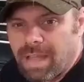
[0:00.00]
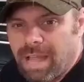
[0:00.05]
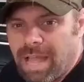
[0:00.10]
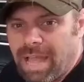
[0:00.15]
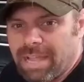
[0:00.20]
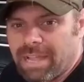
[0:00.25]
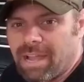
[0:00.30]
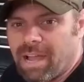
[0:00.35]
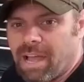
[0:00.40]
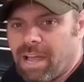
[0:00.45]

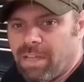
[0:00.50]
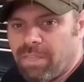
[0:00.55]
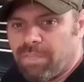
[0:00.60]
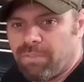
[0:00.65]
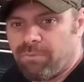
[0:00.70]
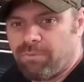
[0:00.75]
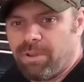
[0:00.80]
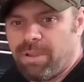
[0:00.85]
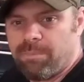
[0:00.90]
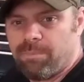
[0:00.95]
I got
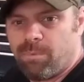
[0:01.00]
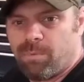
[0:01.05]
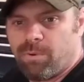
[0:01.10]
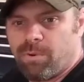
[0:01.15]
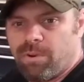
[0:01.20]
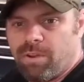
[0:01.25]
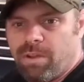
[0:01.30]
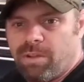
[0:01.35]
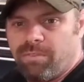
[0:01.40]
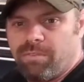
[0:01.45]
three
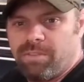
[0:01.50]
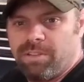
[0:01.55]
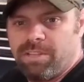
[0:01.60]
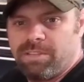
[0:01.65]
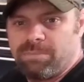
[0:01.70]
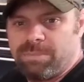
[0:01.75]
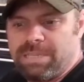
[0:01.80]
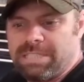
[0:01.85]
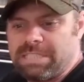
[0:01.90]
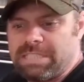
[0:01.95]
more of
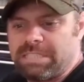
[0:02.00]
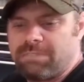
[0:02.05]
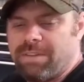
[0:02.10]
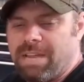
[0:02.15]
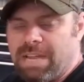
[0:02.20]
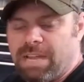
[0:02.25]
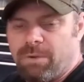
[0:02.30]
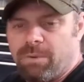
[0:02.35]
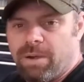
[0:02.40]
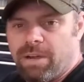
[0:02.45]
these pieces of
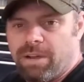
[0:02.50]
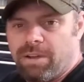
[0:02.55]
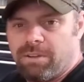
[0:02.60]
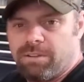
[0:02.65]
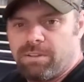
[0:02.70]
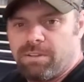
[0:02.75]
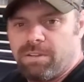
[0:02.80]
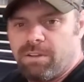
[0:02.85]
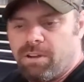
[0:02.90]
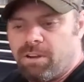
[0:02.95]
angle
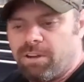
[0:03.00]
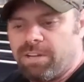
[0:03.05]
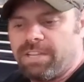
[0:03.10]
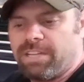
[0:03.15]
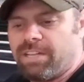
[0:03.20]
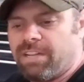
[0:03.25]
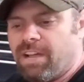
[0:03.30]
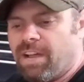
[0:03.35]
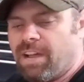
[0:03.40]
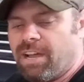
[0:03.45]
iron already
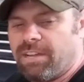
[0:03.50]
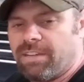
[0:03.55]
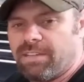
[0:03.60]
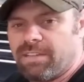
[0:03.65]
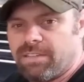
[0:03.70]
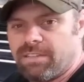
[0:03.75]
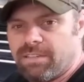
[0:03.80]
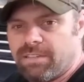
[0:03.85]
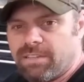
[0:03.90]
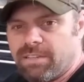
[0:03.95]

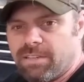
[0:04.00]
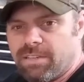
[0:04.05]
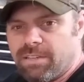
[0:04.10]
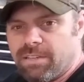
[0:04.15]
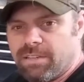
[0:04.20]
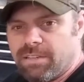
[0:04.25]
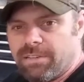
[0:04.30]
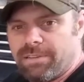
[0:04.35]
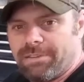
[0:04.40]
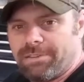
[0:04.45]
cut.
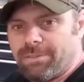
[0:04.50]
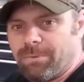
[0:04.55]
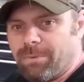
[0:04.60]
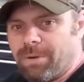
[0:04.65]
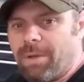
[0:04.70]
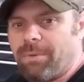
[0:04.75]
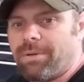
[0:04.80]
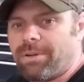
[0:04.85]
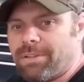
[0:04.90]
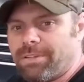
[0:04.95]
So what
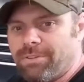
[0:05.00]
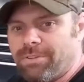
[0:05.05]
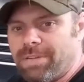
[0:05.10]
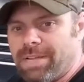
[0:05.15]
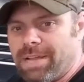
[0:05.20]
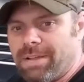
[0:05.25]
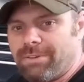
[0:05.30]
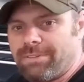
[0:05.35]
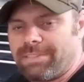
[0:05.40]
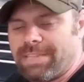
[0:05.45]
I'm going to do
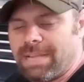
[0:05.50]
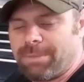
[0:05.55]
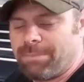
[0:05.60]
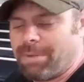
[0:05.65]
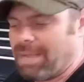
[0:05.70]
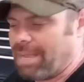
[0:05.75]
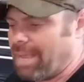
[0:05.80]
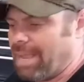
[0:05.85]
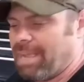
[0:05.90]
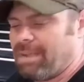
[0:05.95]
now is take
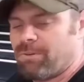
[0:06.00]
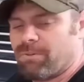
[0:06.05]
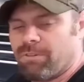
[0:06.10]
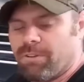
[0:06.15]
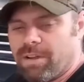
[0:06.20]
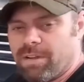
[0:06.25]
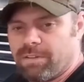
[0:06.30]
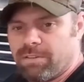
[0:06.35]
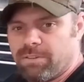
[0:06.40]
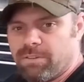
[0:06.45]
my angle
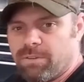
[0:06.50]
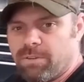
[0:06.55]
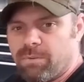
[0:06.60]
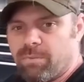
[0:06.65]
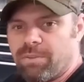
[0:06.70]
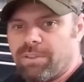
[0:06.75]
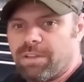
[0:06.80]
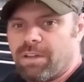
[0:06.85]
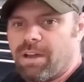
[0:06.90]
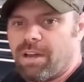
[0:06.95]
grinder
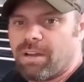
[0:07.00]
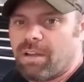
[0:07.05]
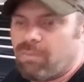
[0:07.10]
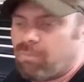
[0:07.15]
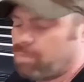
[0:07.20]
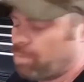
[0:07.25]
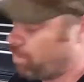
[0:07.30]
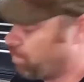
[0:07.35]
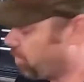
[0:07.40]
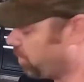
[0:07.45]
with a
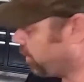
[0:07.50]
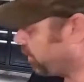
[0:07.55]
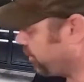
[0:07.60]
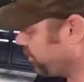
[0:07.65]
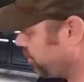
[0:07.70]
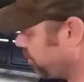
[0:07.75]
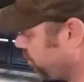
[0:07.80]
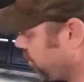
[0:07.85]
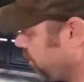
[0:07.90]
cutoff wheel on it,